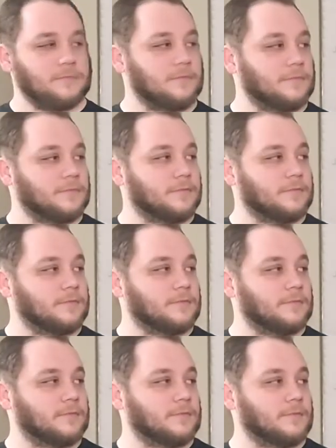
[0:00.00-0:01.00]

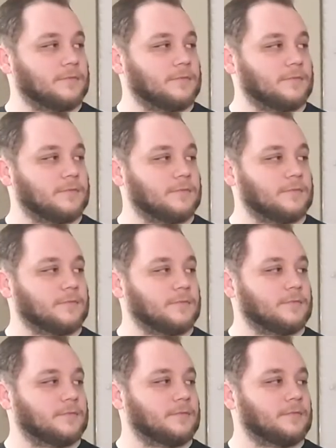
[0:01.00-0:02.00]

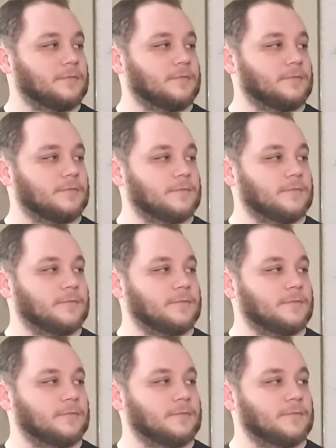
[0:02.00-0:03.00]

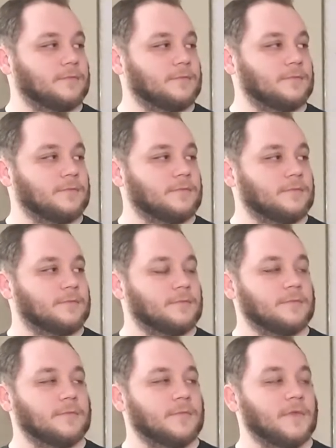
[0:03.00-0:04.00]

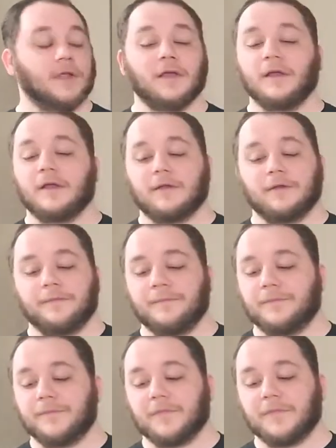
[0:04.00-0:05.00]

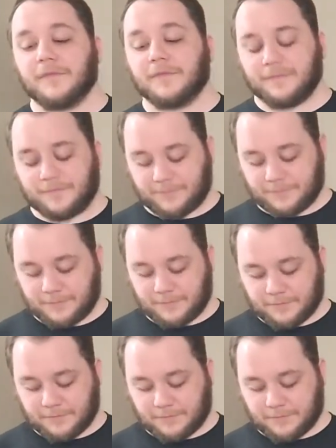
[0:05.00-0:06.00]

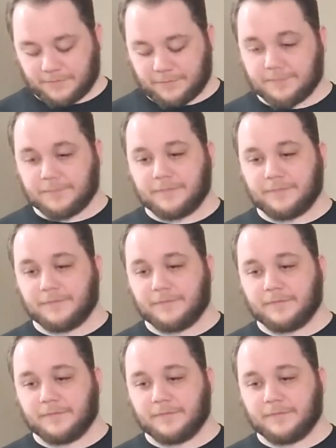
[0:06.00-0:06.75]
No words are spoken by the person on screen.